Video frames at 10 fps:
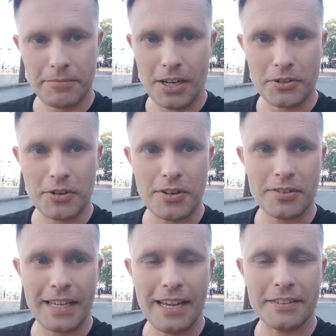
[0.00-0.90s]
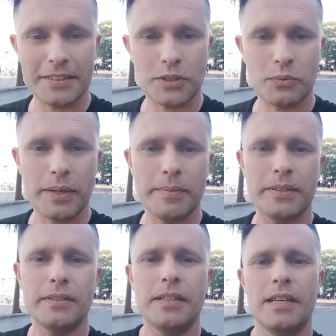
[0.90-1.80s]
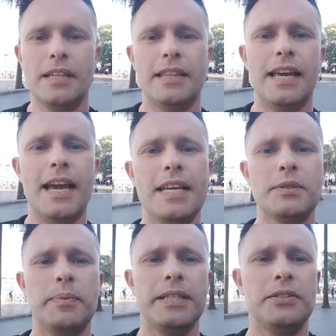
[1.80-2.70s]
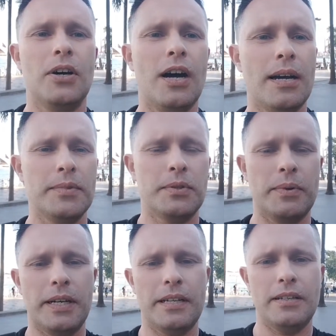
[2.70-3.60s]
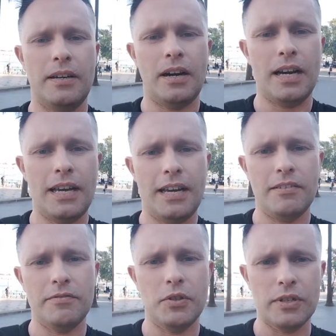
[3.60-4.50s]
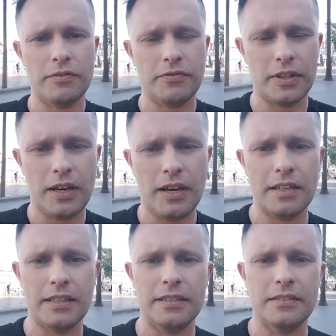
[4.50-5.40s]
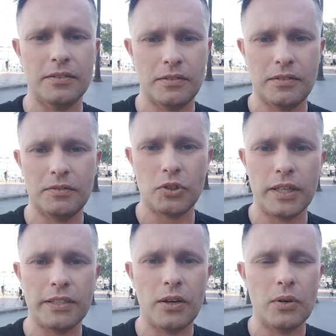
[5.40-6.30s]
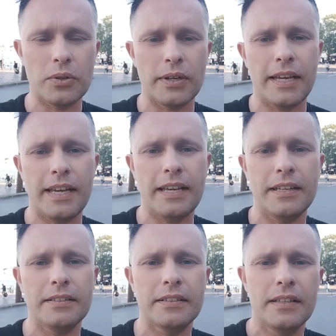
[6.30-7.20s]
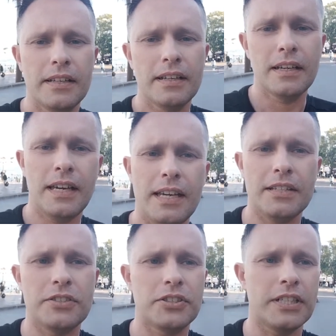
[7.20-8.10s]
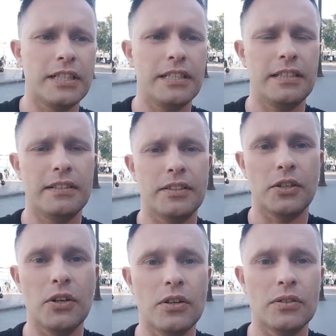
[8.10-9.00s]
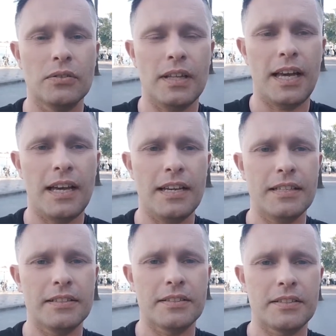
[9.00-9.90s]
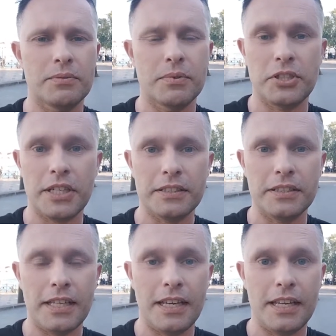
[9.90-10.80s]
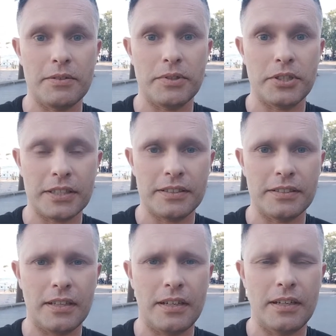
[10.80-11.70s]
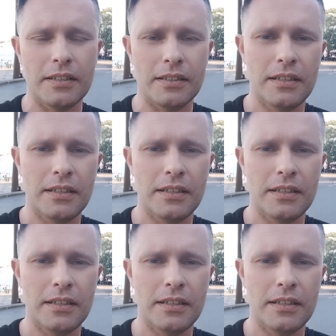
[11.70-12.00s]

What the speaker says: I don't know, countless women, there has been times where I have gone in for the hug and tried to hold her hand, and the girl has rejected the hand, rejected the hug.